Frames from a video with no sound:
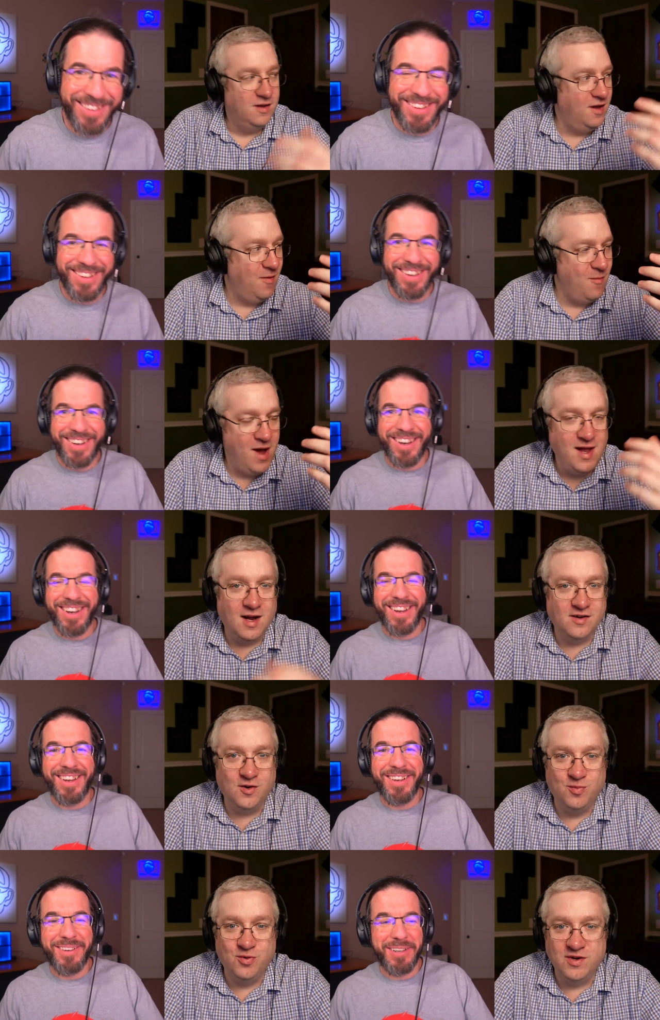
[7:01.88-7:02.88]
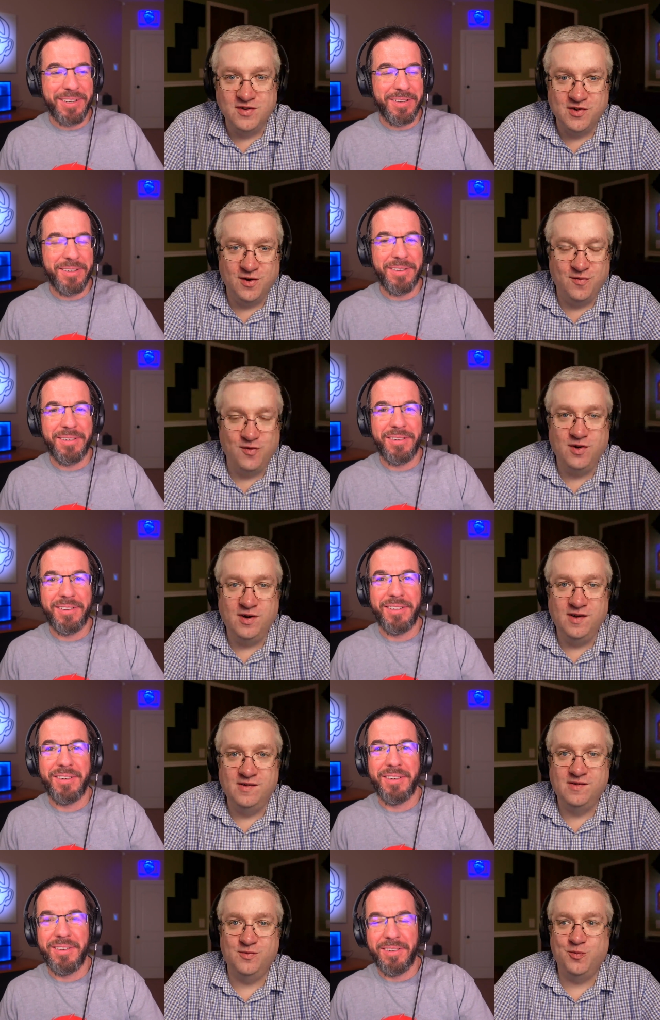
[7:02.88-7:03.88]
Speaker 1: Yeah, my Octoprint server
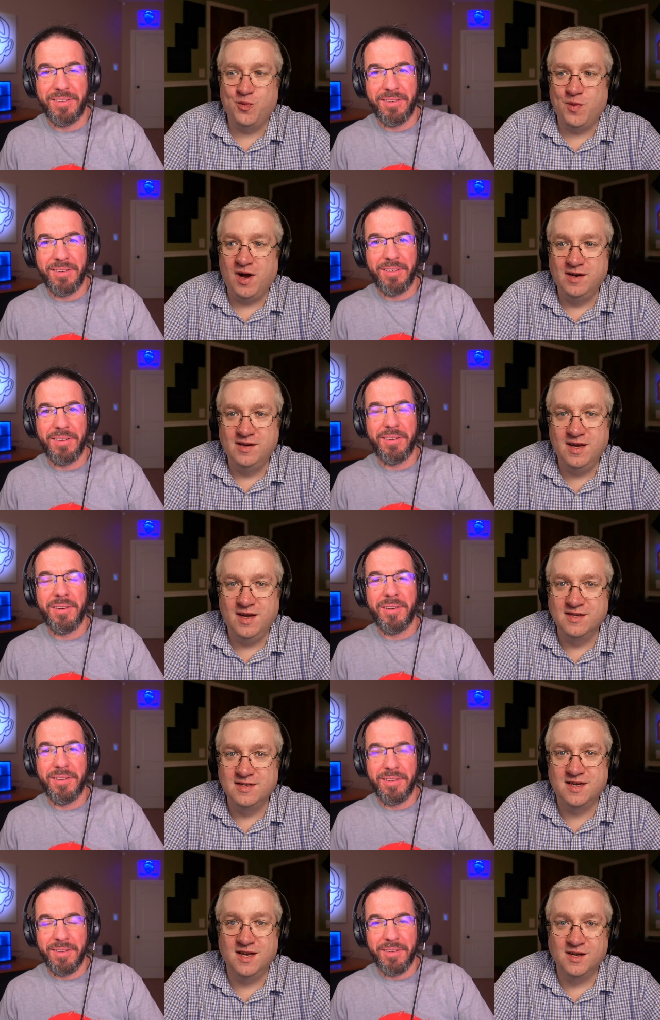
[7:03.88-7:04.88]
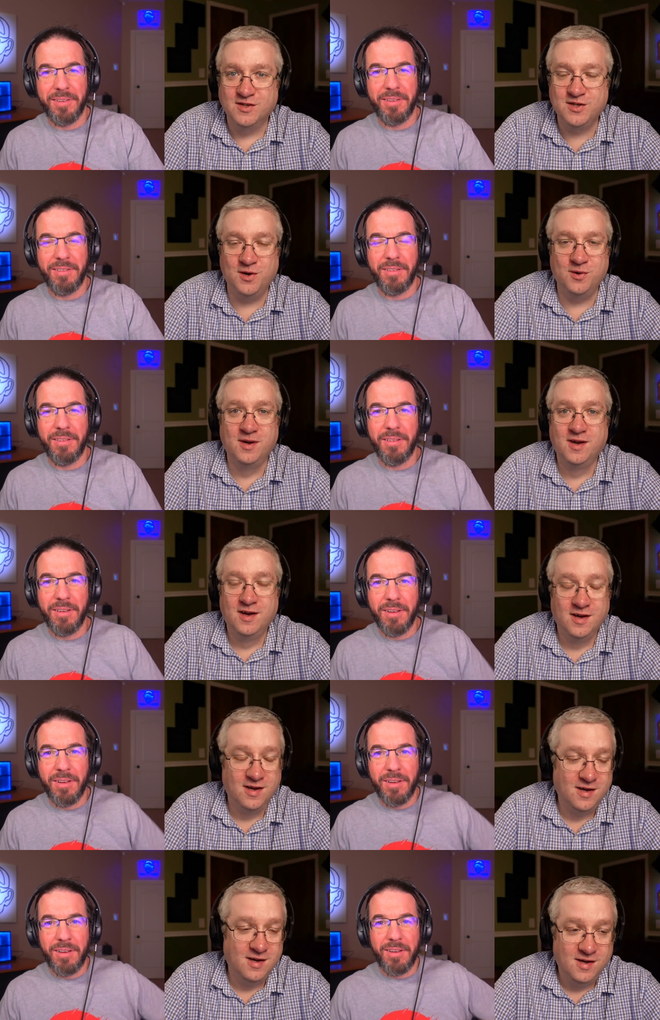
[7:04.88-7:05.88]
is on Tailscale, so
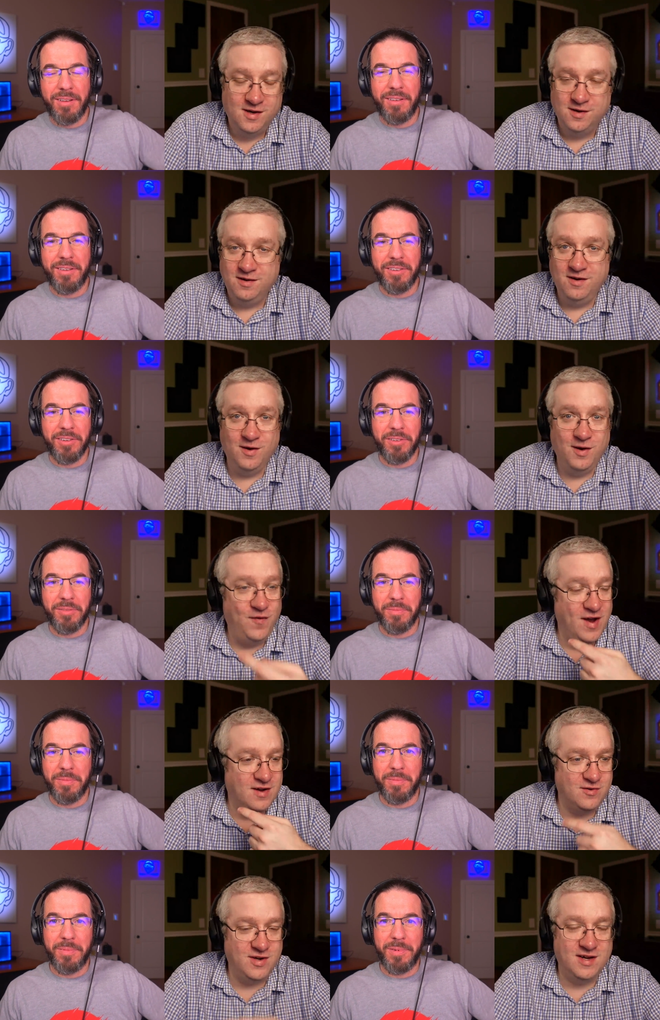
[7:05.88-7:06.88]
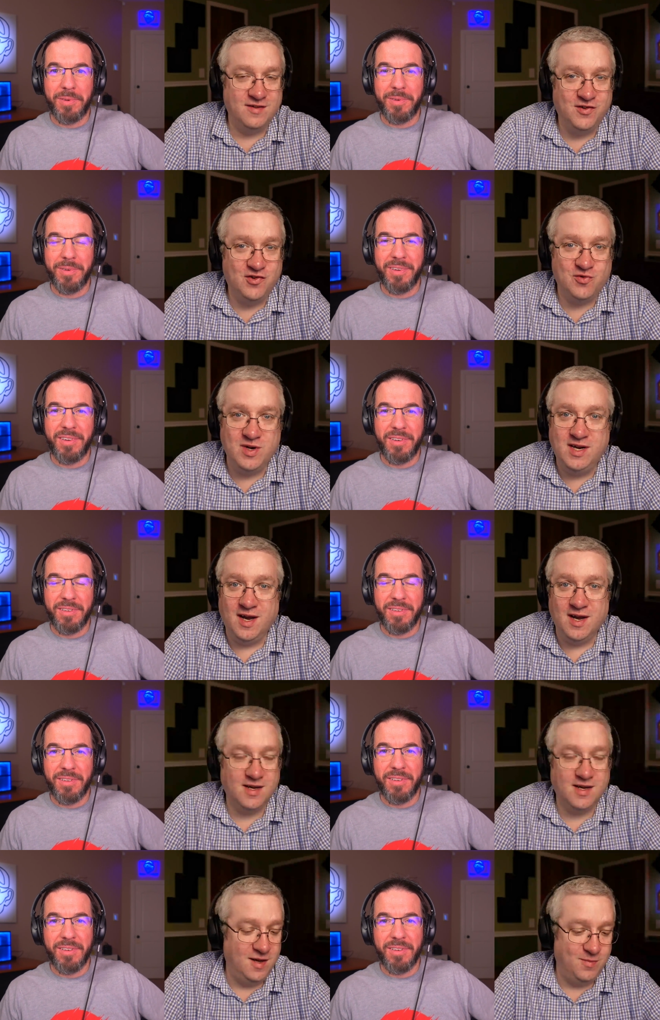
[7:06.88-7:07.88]
you know if I go down the street, I
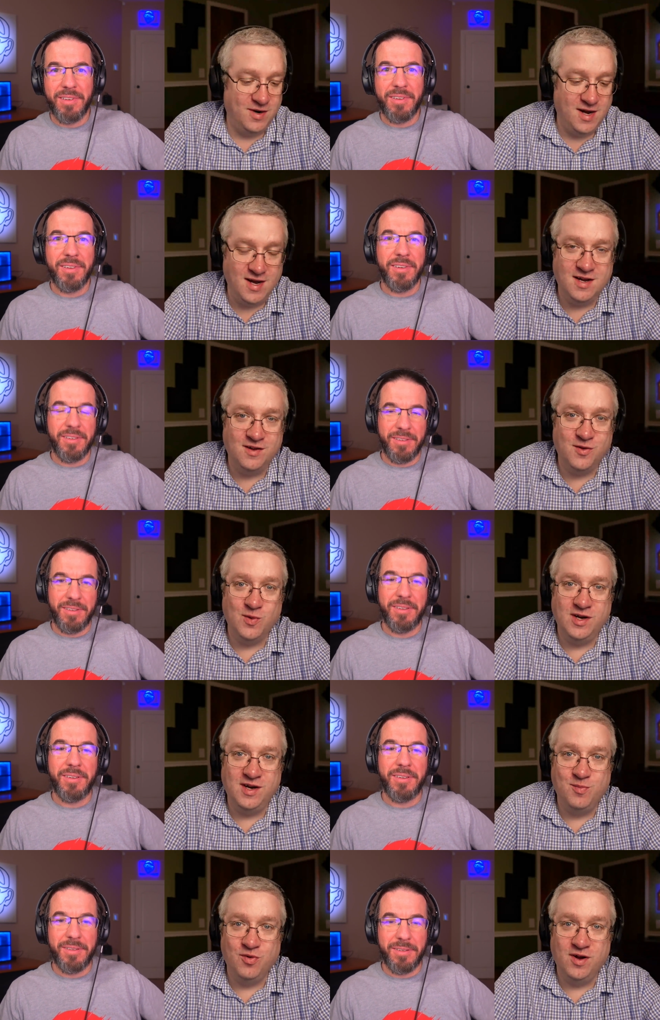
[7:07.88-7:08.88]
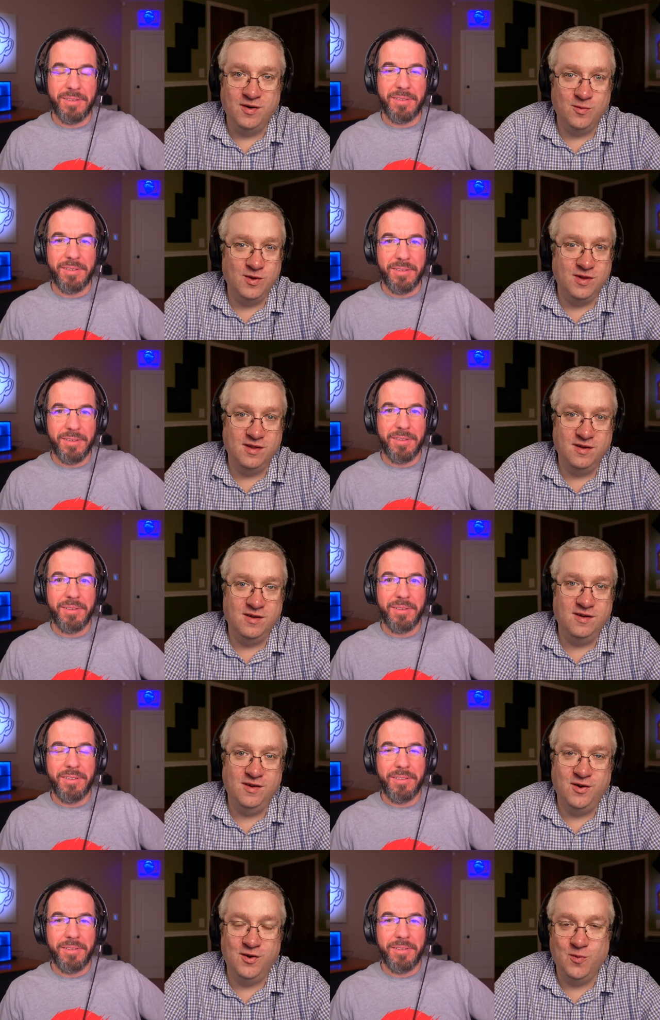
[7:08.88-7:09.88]
could keep an eye on a 3D print with the
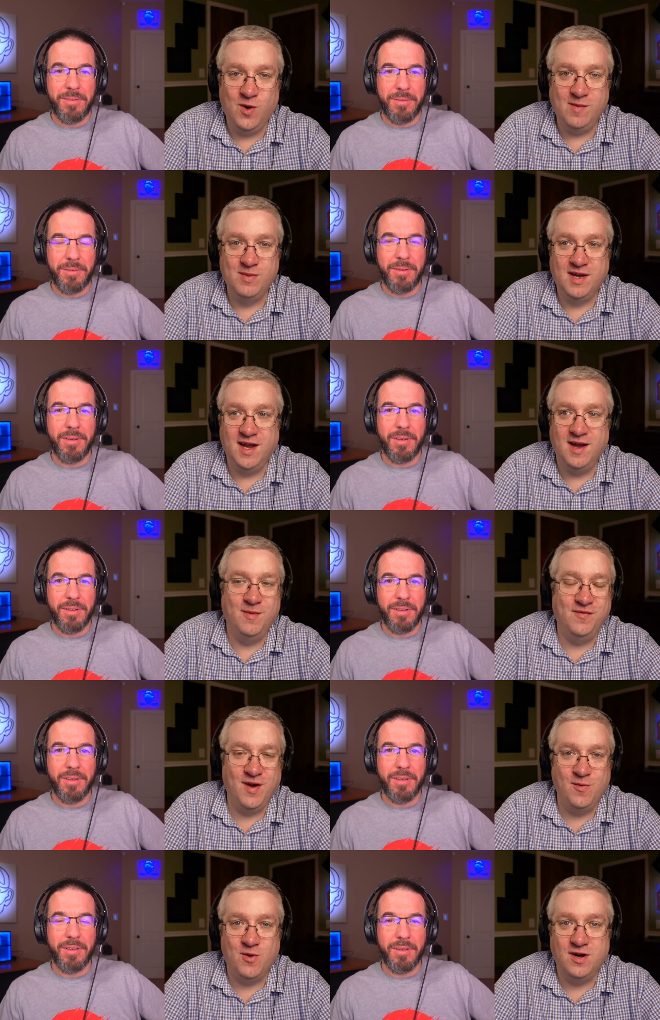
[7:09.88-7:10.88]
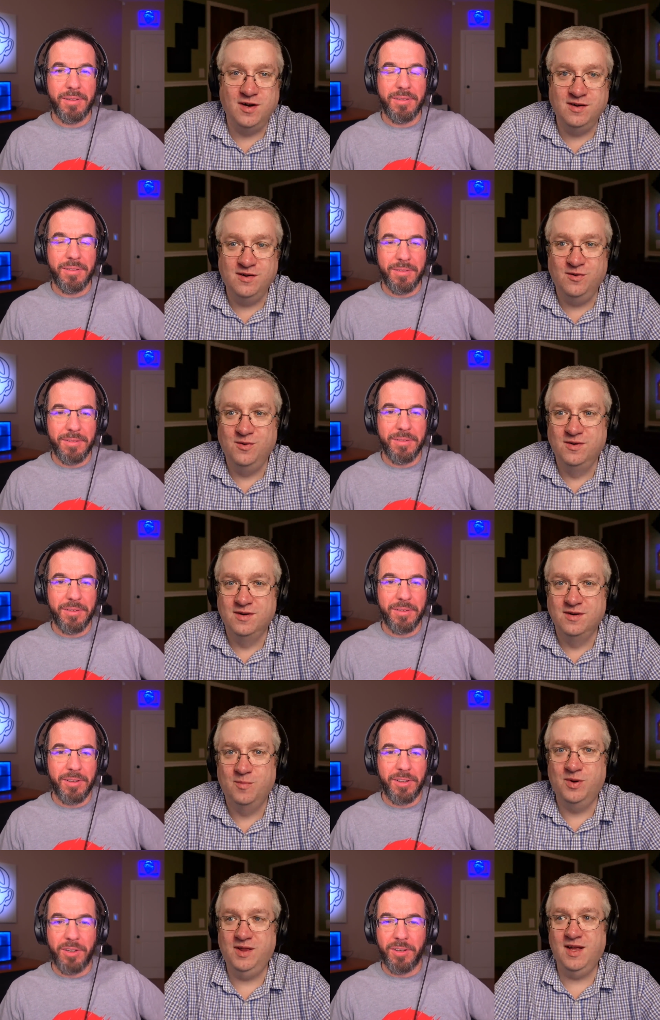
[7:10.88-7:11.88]
you know the webcam if I want to.
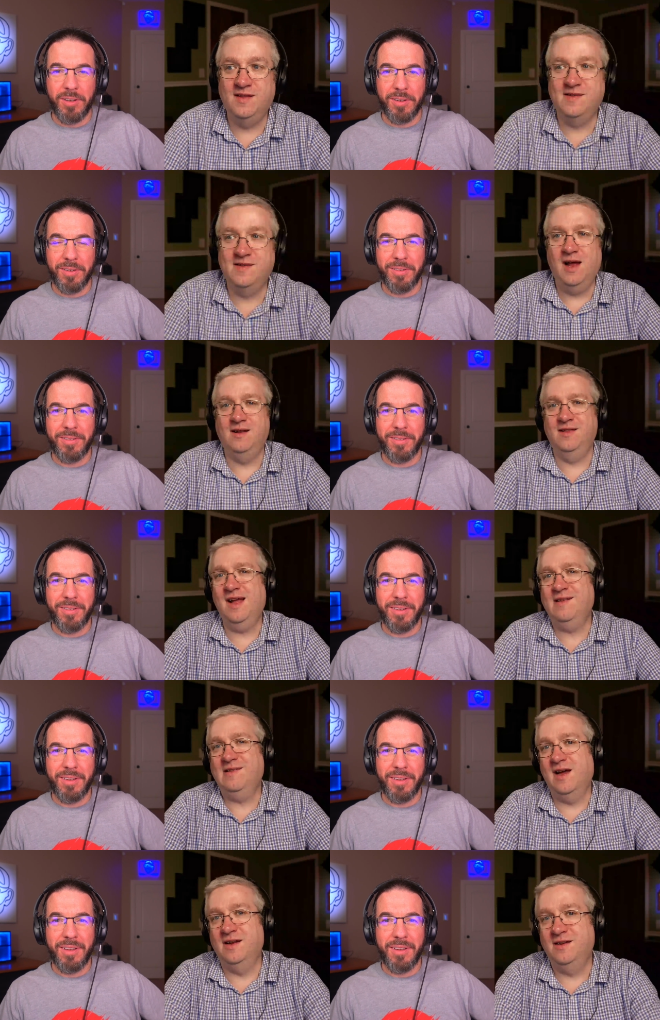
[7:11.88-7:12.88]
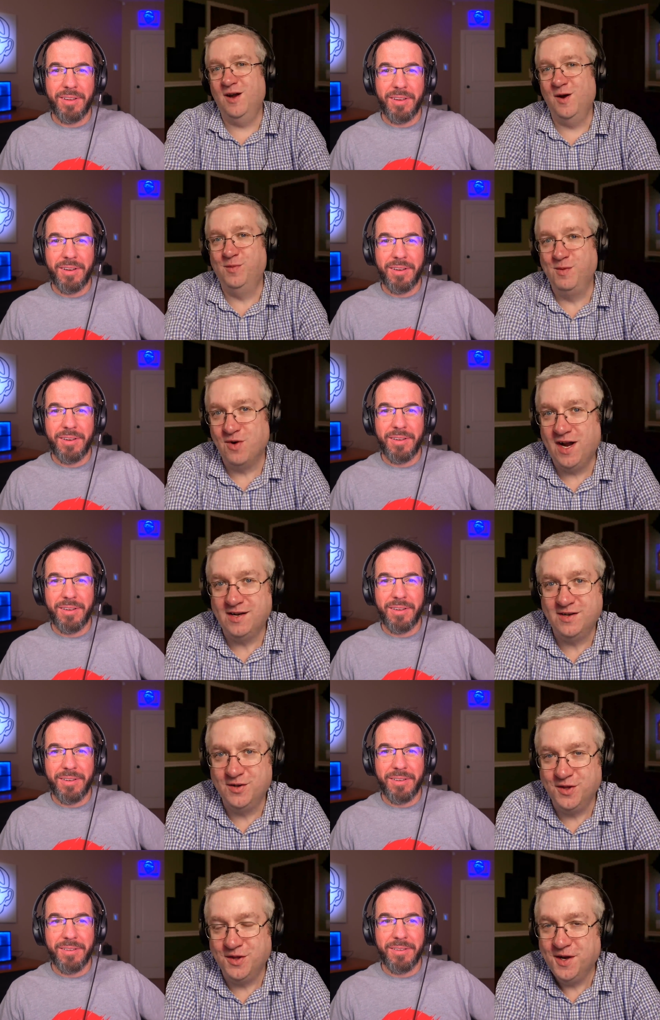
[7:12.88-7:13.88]
But that's not that's not a terribly
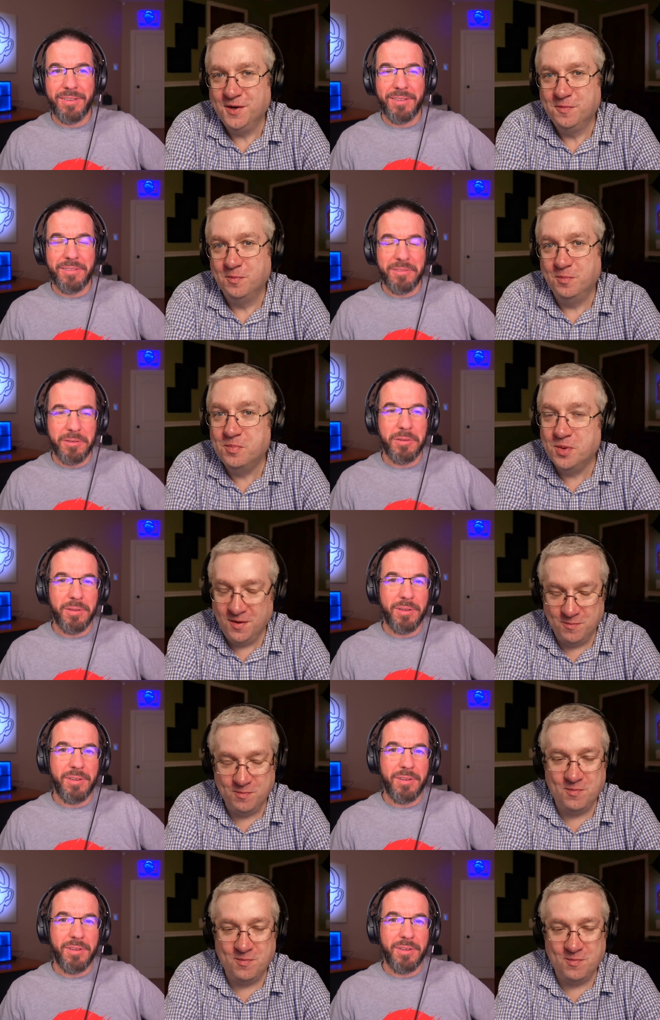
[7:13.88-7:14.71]
practical thing but